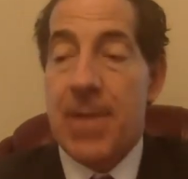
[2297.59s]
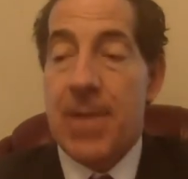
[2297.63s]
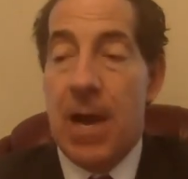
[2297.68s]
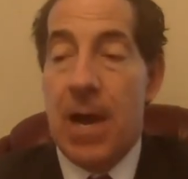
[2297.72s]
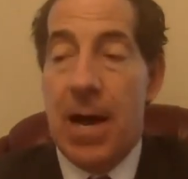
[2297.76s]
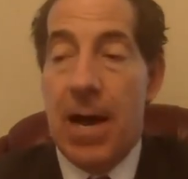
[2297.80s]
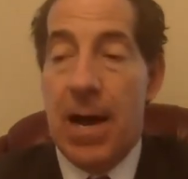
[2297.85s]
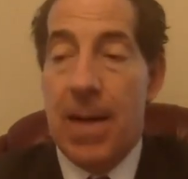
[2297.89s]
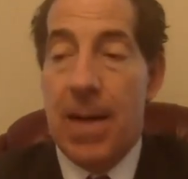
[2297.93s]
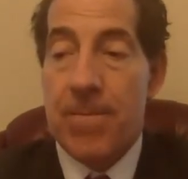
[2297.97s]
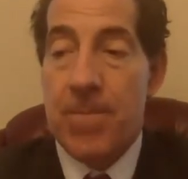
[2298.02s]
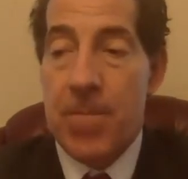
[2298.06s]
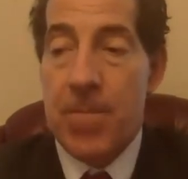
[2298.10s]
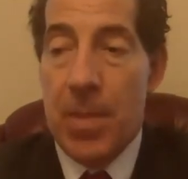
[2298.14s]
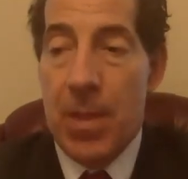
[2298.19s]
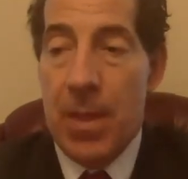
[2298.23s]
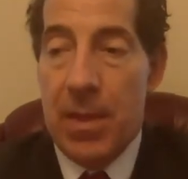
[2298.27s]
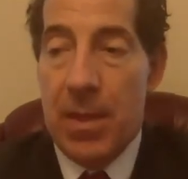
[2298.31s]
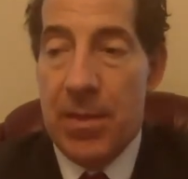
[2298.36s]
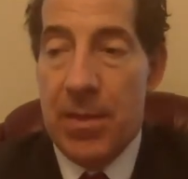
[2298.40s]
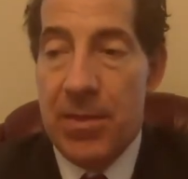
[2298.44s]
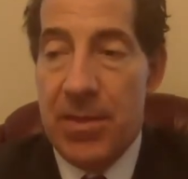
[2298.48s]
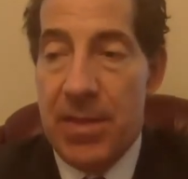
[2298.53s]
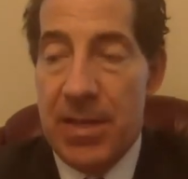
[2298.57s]

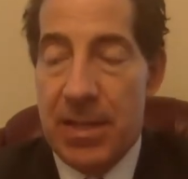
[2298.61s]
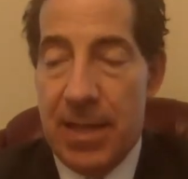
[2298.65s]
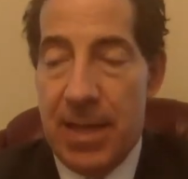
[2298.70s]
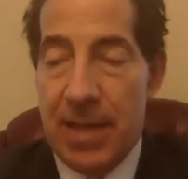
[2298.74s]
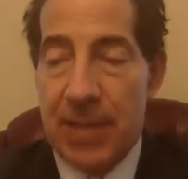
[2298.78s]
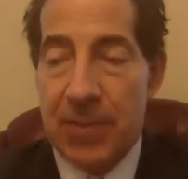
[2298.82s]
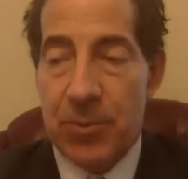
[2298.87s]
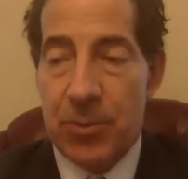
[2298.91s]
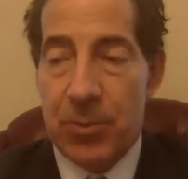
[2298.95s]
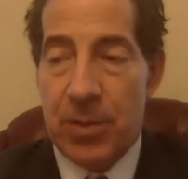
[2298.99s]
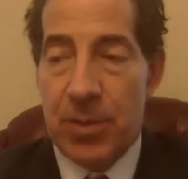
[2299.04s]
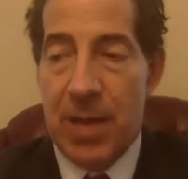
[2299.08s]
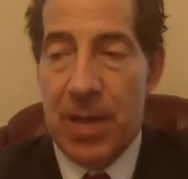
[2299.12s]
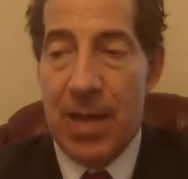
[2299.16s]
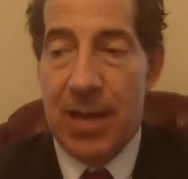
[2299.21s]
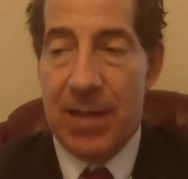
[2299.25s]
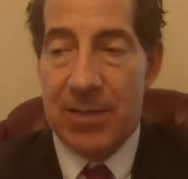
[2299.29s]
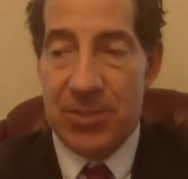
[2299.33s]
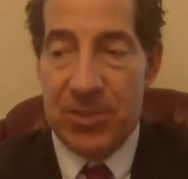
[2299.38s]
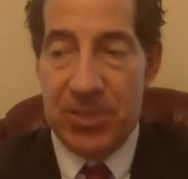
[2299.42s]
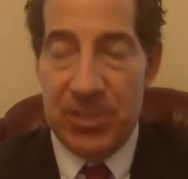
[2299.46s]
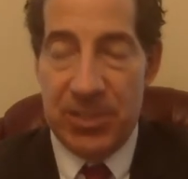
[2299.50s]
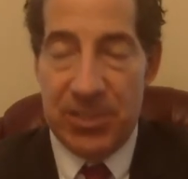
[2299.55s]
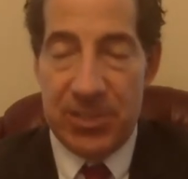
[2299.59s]
the Electoral
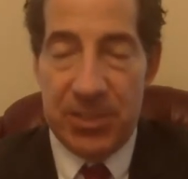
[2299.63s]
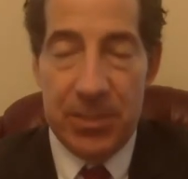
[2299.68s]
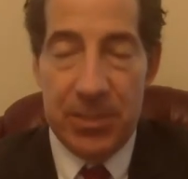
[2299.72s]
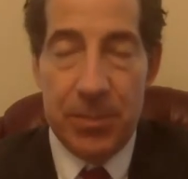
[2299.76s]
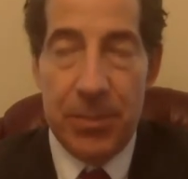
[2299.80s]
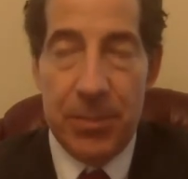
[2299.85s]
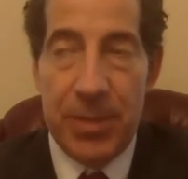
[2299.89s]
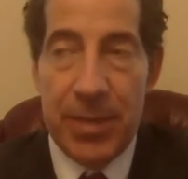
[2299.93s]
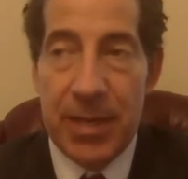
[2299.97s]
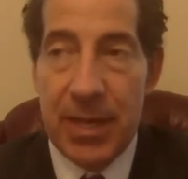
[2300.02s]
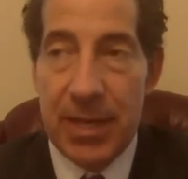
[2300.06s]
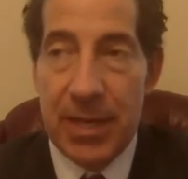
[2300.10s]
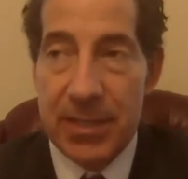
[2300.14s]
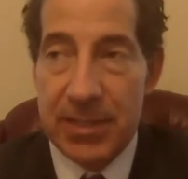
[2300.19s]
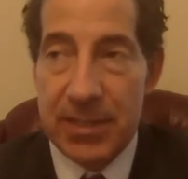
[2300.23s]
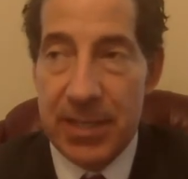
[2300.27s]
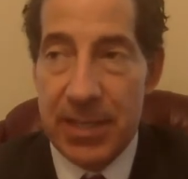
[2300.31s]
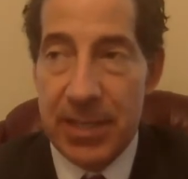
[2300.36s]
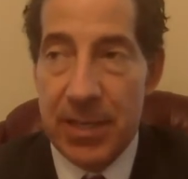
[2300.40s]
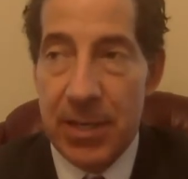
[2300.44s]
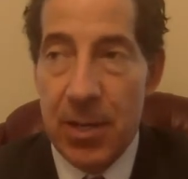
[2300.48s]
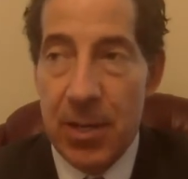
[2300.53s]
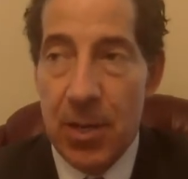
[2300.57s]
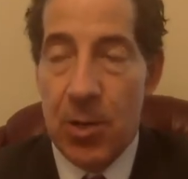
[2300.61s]
College system, because
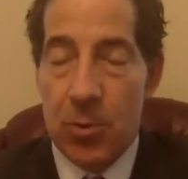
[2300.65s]
it